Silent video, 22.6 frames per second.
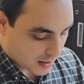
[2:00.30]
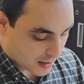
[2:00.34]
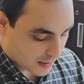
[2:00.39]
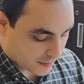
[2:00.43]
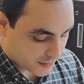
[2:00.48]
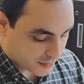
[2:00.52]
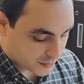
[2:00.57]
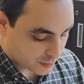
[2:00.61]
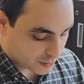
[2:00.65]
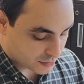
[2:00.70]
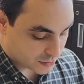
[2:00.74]

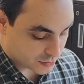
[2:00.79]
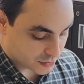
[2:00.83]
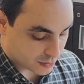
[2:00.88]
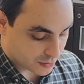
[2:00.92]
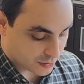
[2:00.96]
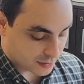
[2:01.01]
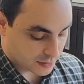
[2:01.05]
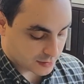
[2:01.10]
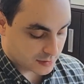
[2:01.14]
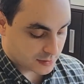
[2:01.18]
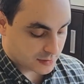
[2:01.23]
Uh, this one
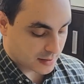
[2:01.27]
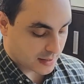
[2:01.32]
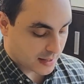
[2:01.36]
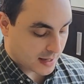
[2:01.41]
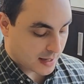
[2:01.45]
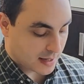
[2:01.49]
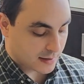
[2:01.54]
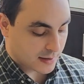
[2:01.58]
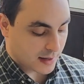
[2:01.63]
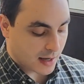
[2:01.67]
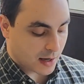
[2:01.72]
looks
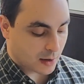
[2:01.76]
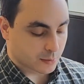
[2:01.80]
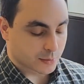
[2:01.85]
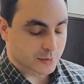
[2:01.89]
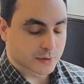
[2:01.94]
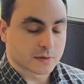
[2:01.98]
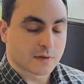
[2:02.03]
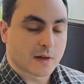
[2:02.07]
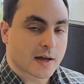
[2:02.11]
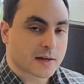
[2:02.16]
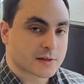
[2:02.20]
at how
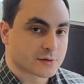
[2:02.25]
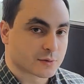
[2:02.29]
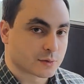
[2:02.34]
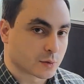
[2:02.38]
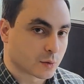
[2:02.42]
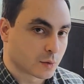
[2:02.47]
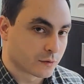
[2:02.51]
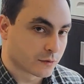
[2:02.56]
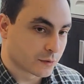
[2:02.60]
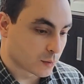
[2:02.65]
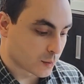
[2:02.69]
relaxed
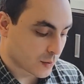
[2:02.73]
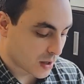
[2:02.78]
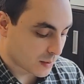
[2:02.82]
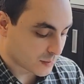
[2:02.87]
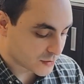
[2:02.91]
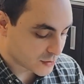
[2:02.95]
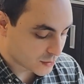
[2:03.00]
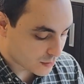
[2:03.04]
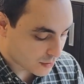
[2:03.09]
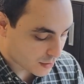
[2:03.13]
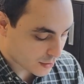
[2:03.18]
or
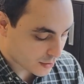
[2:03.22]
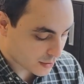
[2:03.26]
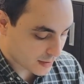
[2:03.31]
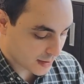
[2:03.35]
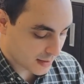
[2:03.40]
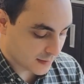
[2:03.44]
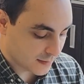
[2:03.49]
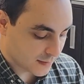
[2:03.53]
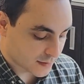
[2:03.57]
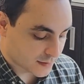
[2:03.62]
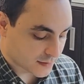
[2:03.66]
overwhelmed you
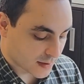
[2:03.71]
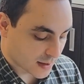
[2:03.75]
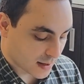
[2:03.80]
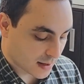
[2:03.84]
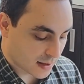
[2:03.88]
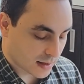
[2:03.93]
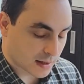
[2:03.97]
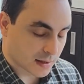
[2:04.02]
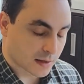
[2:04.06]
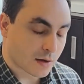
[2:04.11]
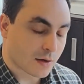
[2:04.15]
are in the
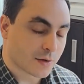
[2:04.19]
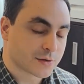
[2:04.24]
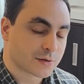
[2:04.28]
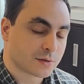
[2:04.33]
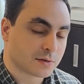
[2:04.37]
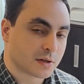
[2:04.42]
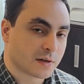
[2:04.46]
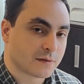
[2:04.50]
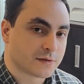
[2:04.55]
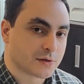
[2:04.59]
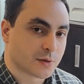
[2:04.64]
day and
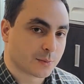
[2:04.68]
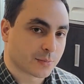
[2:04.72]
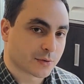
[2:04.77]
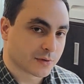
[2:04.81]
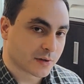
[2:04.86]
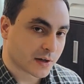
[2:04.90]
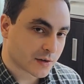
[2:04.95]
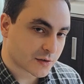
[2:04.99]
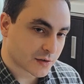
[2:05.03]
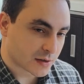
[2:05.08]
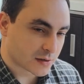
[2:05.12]
also gives you
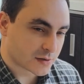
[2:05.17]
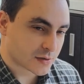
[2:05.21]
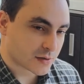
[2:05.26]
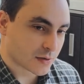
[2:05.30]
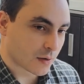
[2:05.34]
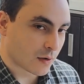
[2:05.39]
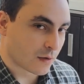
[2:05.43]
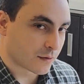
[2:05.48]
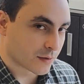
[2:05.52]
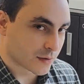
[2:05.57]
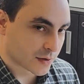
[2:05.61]

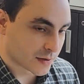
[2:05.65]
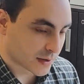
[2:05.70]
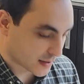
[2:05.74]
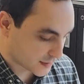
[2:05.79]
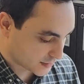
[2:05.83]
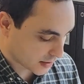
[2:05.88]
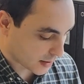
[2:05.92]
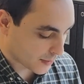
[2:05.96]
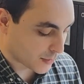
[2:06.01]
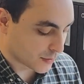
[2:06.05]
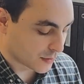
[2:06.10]
predictions over the
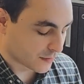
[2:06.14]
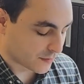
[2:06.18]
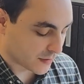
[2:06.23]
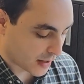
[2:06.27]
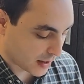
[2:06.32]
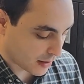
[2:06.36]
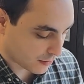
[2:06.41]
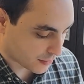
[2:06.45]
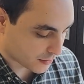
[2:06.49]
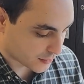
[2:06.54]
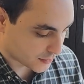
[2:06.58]
next couple
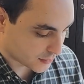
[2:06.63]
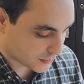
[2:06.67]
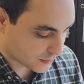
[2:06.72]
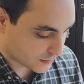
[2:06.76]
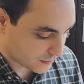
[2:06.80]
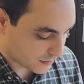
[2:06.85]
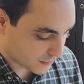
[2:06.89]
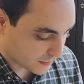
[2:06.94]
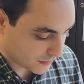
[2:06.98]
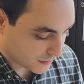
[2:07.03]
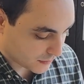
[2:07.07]
of hours.
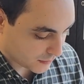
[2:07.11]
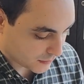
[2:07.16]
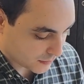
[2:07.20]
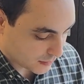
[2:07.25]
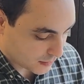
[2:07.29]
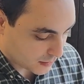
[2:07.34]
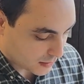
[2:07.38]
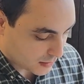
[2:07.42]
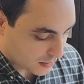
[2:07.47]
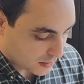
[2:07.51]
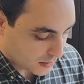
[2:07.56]

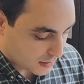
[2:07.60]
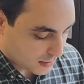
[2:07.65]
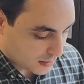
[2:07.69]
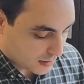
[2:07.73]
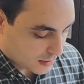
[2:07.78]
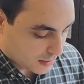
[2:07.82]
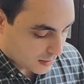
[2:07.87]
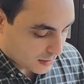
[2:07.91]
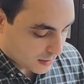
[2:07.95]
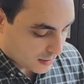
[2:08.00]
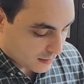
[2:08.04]

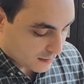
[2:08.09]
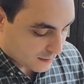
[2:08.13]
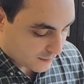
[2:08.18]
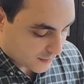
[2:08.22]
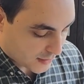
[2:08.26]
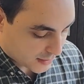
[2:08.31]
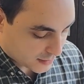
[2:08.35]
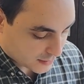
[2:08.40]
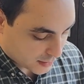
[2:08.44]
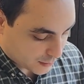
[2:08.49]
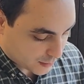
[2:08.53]

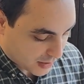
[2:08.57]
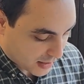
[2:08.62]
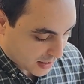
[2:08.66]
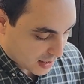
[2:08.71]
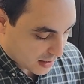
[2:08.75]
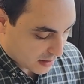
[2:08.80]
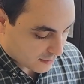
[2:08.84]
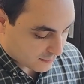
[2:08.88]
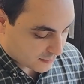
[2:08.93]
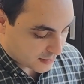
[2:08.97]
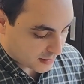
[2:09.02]
Finally, we
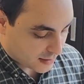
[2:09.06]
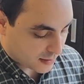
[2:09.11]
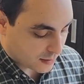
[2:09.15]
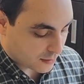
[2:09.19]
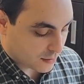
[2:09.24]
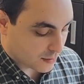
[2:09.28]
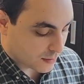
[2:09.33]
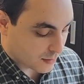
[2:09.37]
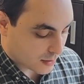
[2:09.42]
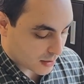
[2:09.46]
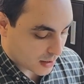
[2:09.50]
have
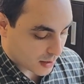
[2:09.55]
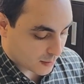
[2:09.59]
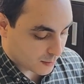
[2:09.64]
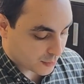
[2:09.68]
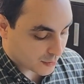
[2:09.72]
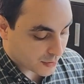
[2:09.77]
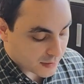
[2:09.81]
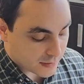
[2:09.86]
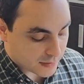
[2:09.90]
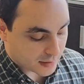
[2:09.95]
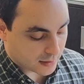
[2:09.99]
here uh,
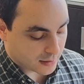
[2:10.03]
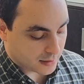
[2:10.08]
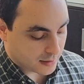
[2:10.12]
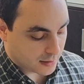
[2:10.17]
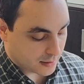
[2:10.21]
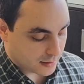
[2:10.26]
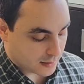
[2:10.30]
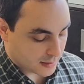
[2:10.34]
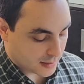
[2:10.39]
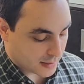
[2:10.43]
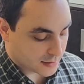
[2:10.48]

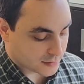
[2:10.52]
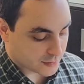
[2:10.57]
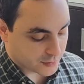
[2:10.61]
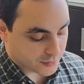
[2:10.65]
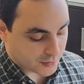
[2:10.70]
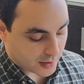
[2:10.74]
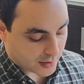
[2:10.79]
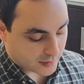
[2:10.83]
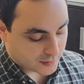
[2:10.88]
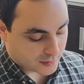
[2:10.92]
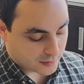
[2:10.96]
breathing uh,
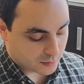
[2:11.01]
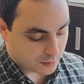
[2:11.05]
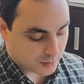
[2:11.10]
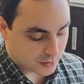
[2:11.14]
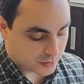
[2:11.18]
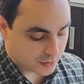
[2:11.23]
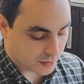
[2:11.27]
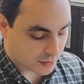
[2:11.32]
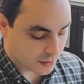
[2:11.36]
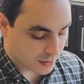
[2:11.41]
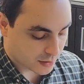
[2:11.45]
exercises,
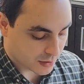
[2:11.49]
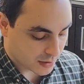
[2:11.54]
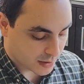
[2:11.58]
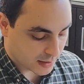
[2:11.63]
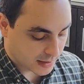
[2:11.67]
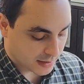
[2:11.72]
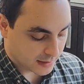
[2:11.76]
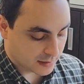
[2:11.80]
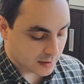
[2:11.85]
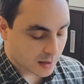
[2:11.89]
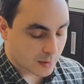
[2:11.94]
which are
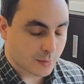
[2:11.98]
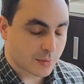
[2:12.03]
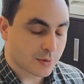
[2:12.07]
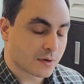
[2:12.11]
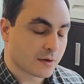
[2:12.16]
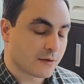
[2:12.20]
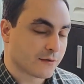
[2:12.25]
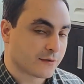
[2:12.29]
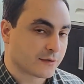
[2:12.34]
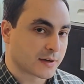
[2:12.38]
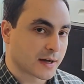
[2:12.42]
a
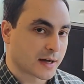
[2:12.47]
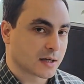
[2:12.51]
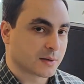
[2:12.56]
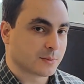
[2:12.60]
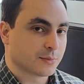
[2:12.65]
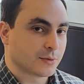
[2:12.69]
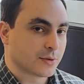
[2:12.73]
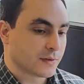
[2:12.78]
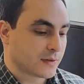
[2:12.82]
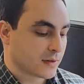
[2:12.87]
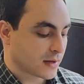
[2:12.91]
number of
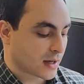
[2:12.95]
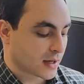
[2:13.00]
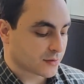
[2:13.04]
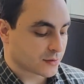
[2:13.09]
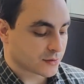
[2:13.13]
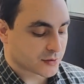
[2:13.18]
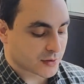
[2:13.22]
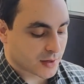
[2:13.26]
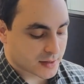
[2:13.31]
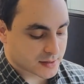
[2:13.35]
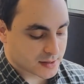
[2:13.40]
guided breathing
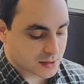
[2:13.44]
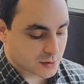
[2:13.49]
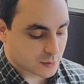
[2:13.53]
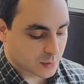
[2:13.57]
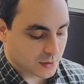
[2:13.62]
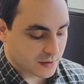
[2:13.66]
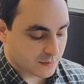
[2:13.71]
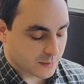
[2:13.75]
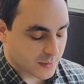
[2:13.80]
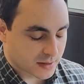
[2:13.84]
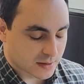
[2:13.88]
exercises
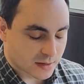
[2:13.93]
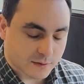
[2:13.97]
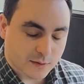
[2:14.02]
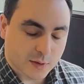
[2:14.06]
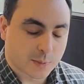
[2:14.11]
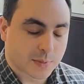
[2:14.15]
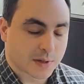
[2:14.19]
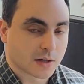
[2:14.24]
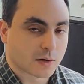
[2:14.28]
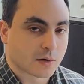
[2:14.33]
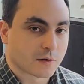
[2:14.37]
we've been
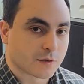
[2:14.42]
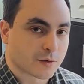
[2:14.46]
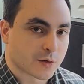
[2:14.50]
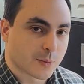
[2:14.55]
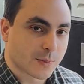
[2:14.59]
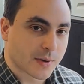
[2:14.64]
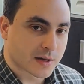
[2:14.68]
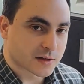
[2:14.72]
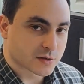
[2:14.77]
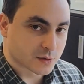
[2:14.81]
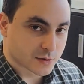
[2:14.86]
developing over
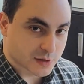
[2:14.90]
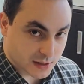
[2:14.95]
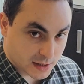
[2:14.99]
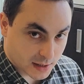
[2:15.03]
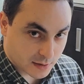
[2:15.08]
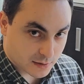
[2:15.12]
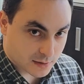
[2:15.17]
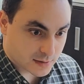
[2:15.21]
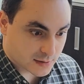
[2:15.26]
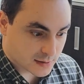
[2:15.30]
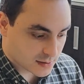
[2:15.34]
the past
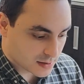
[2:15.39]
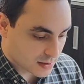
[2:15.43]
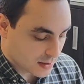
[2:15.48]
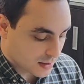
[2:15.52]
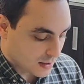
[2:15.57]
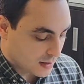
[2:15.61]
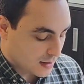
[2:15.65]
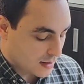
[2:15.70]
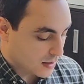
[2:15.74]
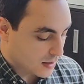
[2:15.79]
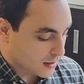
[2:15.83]
years.
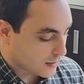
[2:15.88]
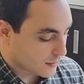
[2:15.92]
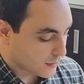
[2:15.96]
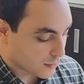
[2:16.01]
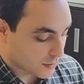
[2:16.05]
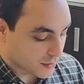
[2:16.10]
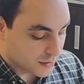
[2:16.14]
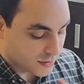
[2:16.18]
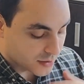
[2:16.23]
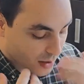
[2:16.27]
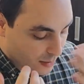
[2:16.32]
Uh,
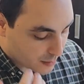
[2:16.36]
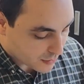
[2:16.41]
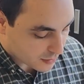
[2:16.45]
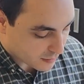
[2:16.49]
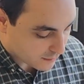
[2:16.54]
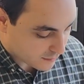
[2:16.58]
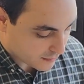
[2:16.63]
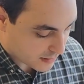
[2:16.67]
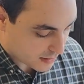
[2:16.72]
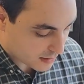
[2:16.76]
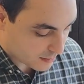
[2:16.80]
there are a
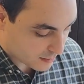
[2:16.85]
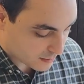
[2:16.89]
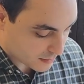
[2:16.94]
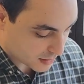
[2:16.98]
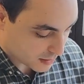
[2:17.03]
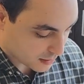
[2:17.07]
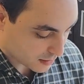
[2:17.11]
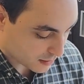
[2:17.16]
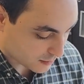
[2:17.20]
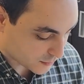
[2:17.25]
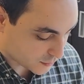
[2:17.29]
number of
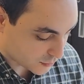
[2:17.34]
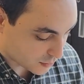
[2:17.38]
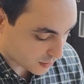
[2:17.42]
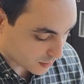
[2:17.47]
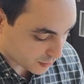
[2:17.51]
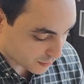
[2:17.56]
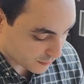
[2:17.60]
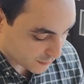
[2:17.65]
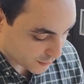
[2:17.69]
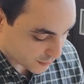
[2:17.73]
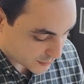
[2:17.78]
them uh, to
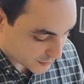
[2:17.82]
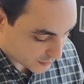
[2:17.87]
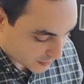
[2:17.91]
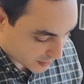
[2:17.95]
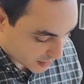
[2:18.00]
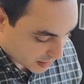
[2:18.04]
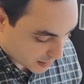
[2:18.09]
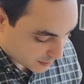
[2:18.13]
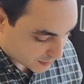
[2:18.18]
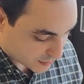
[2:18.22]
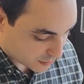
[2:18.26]
improve your
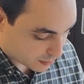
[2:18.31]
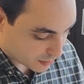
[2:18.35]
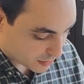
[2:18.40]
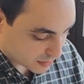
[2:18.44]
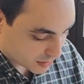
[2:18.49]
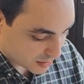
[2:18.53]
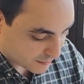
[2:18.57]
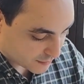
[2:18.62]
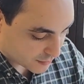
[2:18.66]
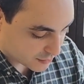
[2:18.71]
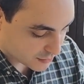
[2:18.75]
sleep, to
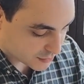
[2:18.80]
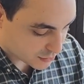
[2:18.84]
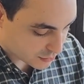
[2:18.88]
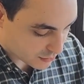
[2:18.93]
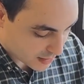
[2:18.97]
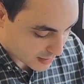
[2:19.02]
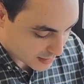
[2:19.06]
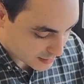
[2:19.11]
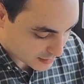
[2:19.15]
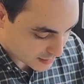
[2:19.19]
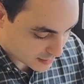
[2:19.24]
relieve your
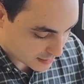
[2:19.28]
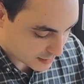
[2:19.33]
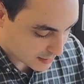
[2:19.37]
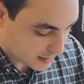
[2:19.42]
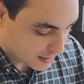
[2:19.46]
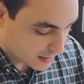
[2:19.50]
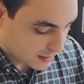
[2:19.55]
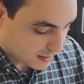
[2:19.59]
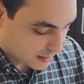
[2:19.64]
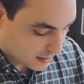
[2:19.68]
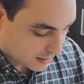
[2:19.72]
stress,
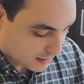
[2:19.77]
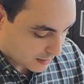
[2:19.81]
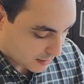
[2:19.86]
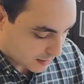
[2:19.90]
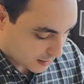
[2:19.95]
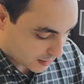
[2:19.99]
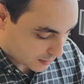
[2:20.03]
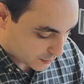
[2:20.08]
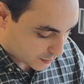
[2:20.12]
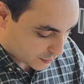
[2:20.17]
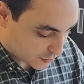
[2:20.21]

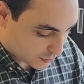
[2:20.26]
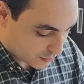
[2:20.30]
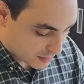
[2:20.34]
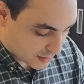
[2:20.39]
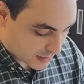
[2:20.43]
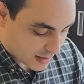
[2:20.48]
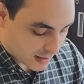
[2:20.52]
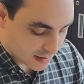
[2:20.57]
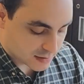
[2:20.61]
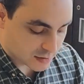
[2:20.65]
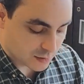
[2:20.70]
uh, to
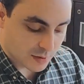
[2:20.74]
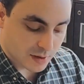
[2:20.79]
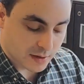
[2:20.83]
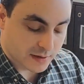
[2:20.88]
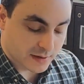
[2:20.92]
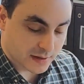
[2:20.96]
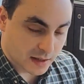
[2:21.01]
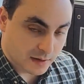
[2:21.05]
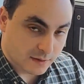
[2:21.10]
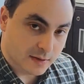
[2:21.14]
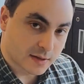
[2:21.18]
enhance
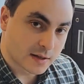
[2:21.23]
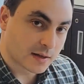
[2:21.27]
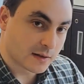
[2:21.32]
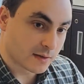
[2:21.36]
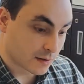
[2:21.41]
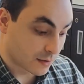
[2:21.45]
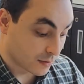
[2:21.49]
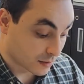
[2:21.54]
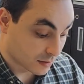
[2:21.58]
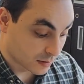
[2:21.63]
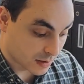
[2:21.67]
creativity.
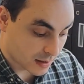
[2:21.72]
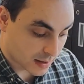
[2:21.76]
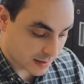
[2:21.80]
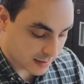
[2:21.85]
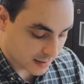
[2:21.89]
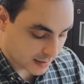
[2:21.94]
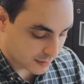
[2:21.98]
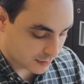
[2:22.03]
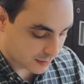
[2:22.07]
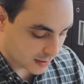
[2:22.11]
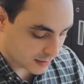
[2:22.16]
There are a
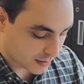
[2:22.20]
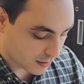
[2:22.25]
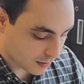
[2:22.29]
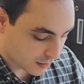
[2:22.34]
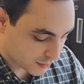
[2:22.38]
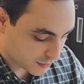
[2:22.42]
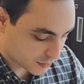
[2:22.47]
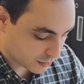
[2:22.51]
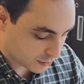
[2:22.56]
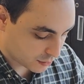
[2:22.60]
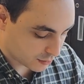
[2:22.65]
lot, and you can
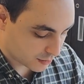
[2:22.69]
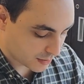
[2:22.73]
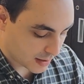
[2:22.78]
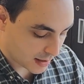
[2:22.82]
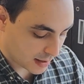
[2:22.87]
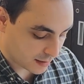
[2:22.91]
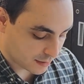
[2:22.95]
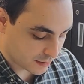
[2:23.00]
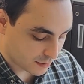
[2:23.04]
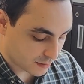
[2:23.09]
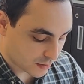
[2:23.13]
also
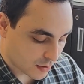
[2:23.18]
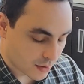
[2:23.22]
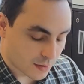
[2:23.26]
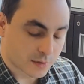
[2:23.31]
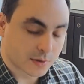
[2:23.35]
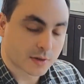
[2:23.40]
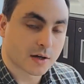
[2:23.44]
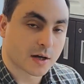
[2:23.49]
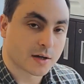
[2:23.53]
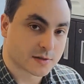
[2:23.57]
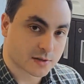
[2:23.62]
create your
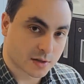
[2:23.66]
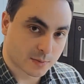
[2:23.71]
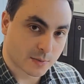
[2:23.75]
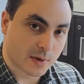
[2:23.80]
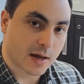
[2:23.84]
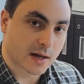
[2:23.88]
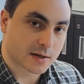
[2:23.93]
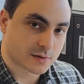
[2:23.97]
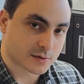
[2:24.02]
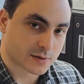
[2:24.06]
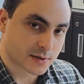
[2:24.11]
own
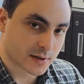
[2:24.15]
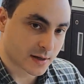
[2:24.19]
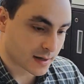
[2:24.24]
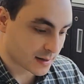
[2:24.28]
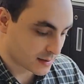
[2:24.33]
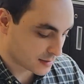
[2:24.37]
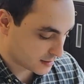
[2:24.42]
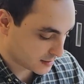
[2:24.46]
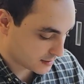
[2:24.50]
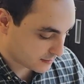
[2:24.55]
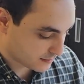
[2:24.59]
custom
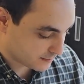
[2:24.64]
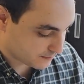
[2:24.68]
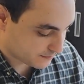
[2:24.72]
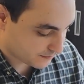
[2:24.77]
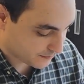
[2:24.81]
exercise.